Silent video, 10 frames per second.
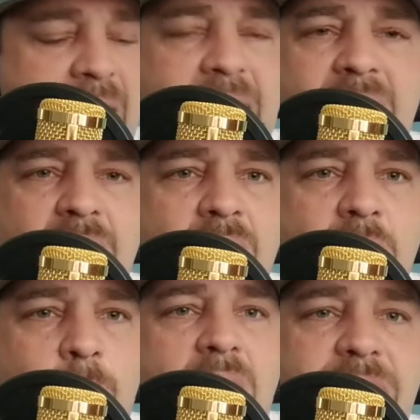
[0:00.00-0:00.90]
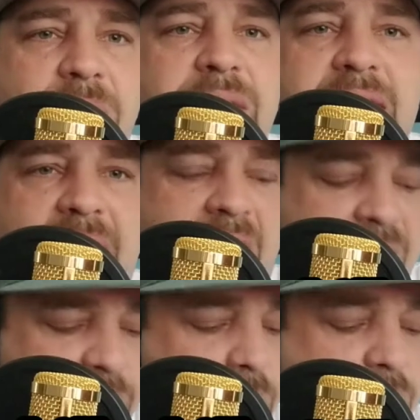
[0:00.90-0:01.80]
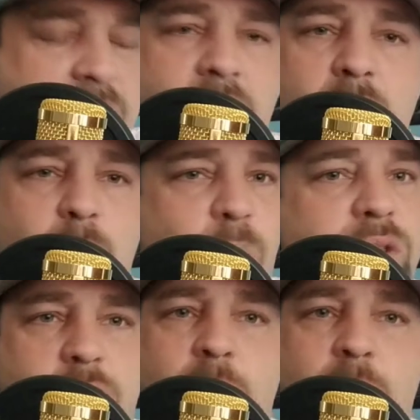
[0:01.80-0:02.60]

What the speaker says: my what the F, with